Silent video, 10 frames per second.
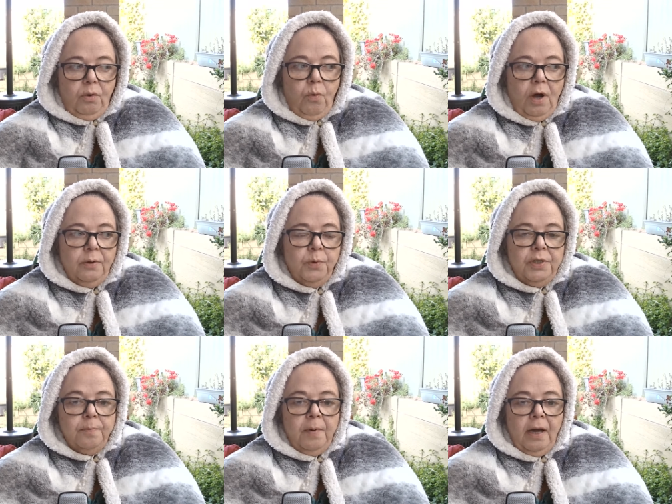One
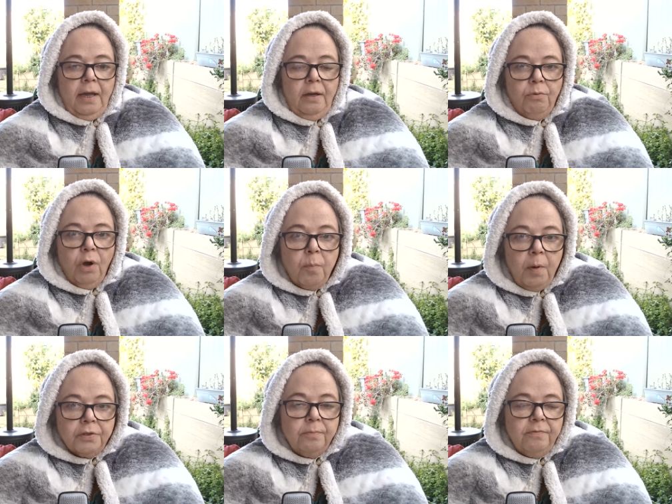was my rock
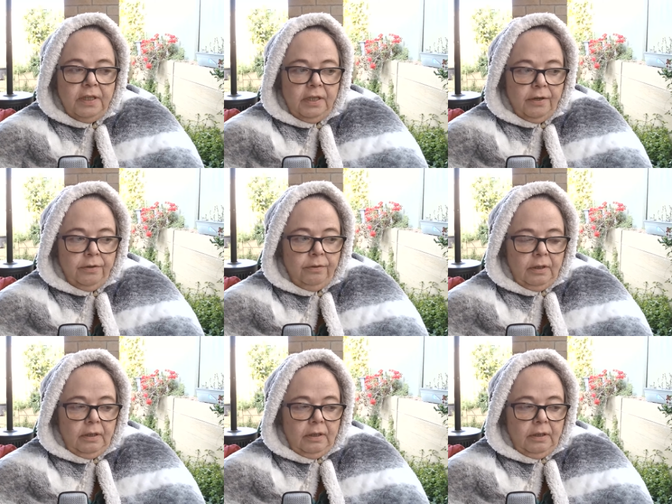bottom video,